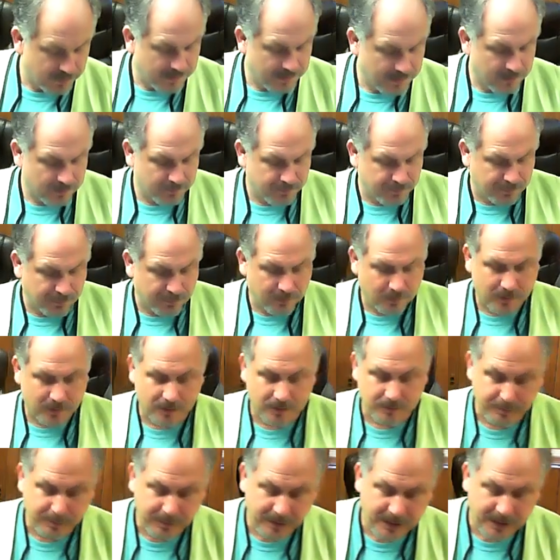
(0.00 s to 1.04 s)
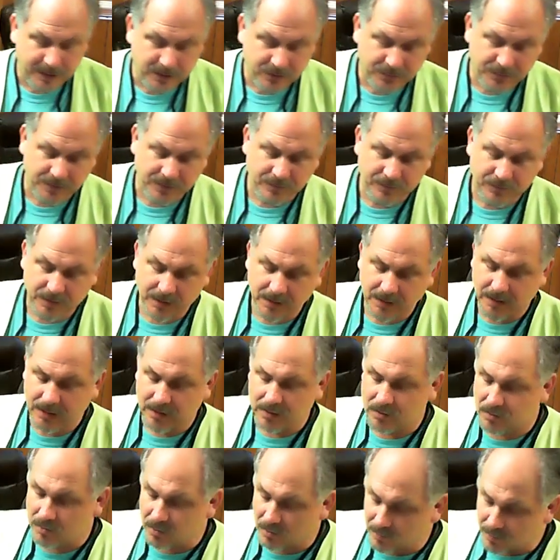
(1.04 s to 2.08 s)
leave your book at page 15.
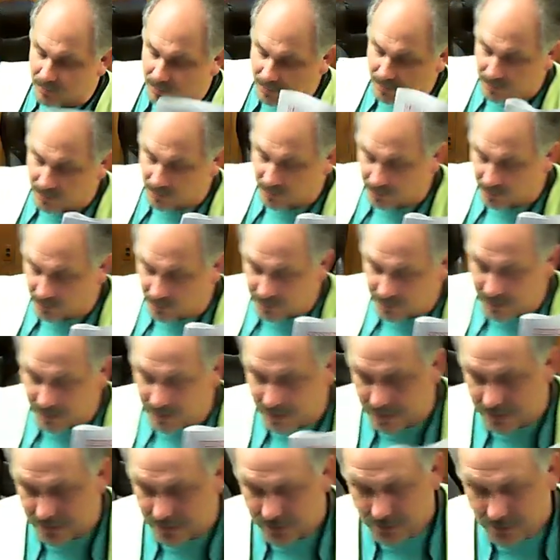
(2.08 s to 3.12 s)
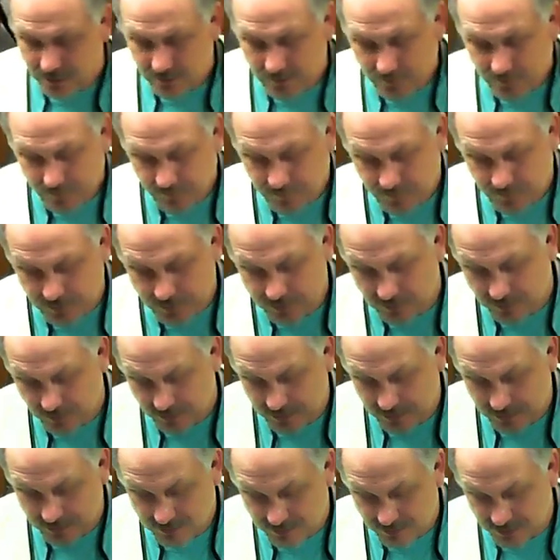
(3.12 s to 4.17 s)
And so we're going to look at this
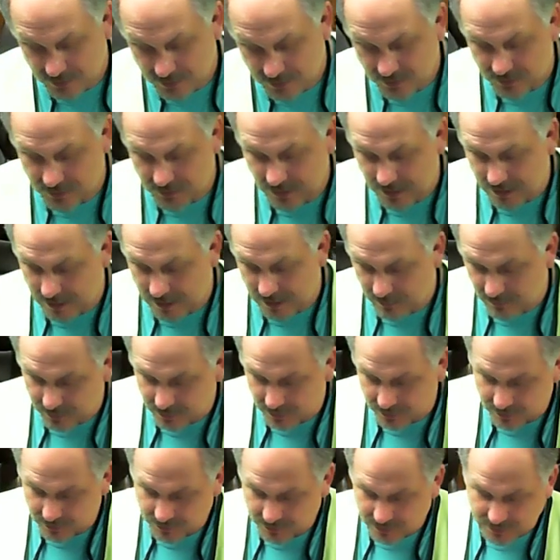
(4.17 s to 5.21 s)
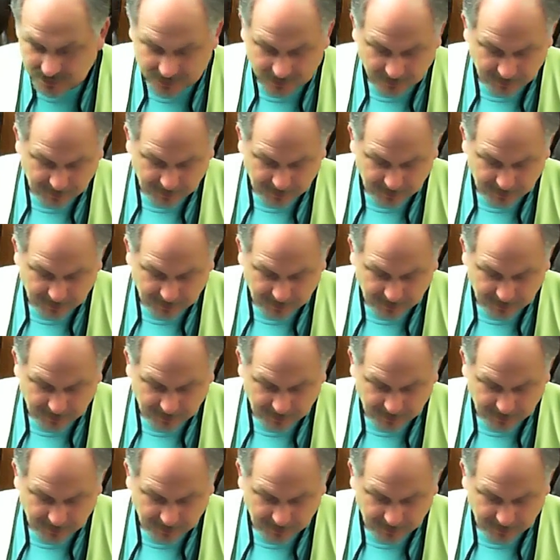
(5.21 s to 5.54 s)
list. This I want to look at